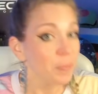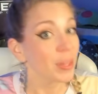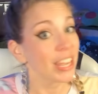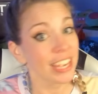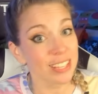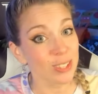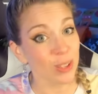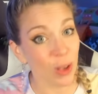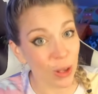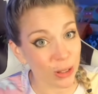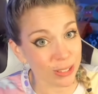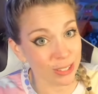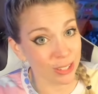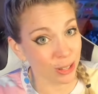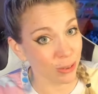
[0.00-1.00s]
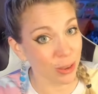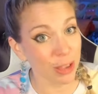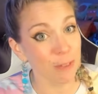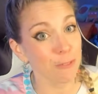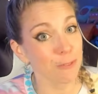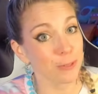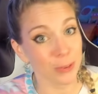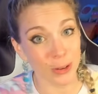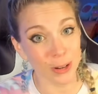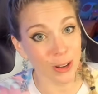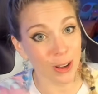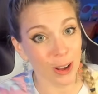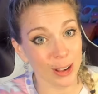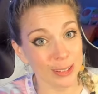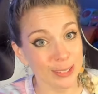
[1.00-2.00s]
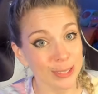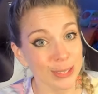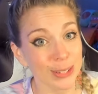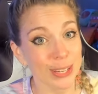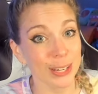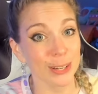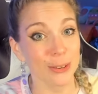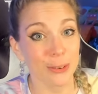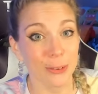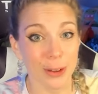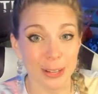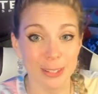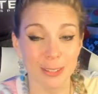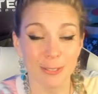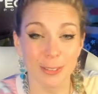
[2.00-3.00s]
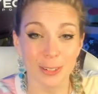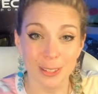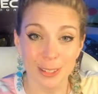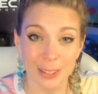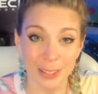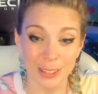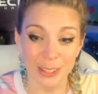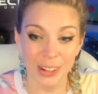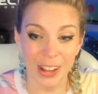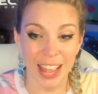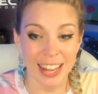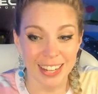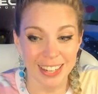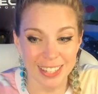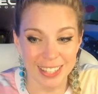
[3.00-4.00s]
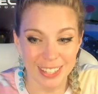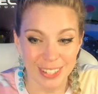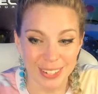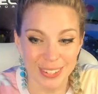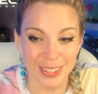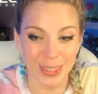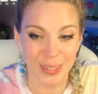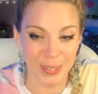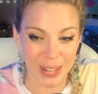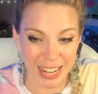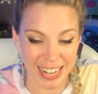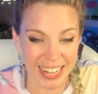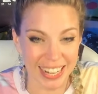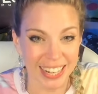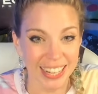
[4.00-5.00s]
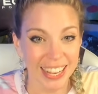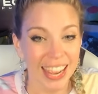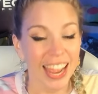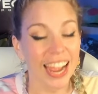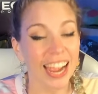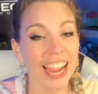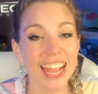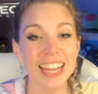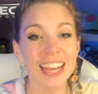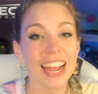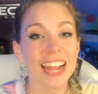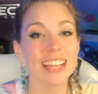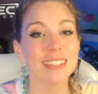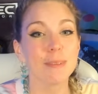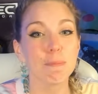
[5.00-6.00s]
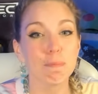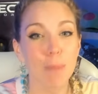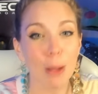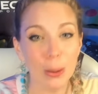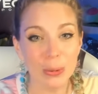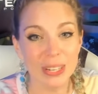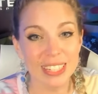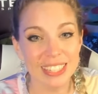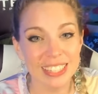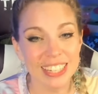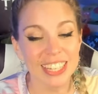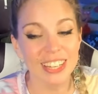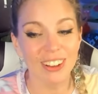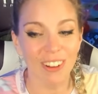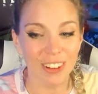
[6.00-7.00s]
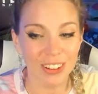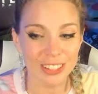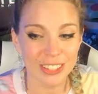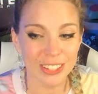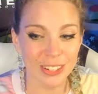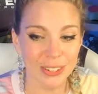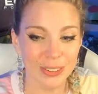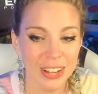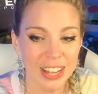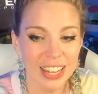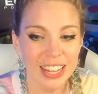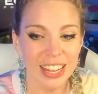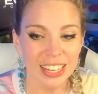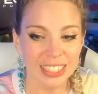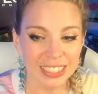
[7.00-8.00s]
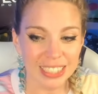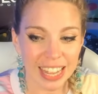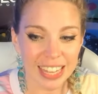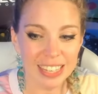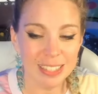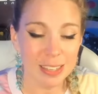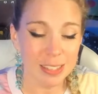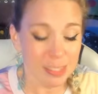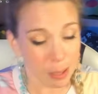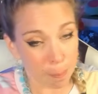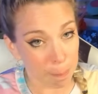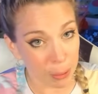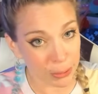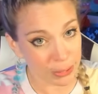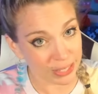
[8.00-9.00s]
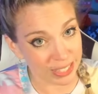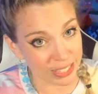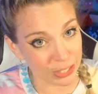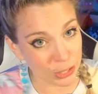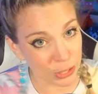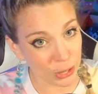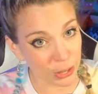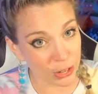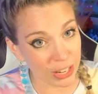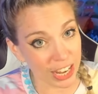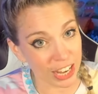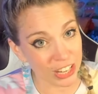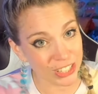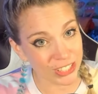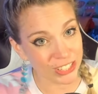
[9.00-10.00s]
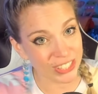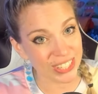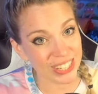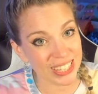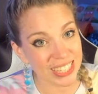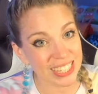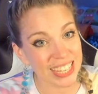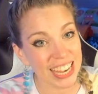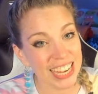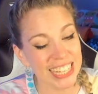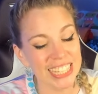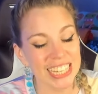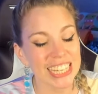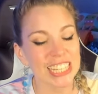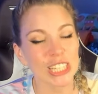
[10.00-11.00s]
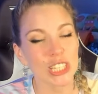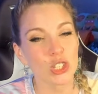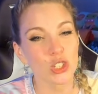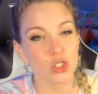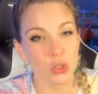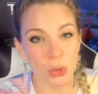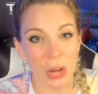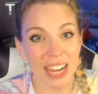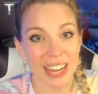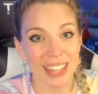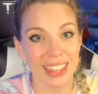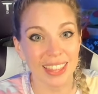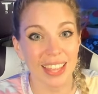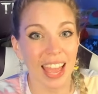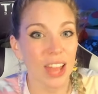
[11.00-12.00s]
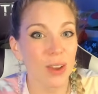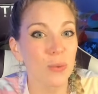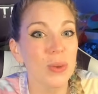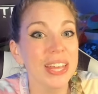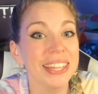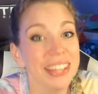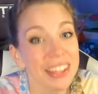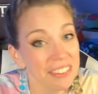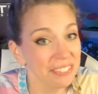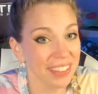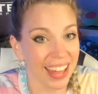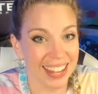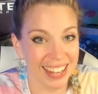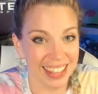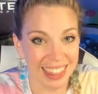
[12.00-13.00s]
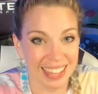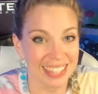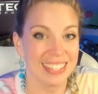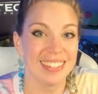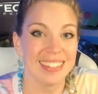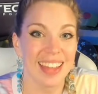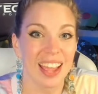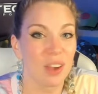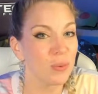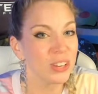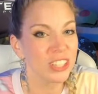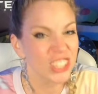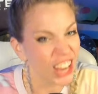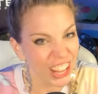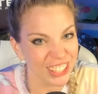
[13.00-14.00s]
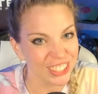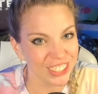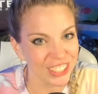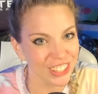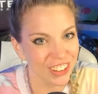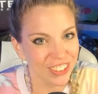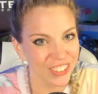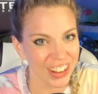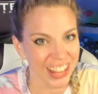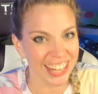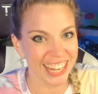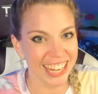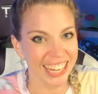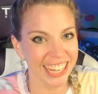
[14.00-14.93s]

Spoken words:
He's also a 4-cost who can quest for 2 and a 2/3. And as a bonus, he also lends some bonuses to your other characters. In this case, it's strength. And we love that in this deck. We're challenging already.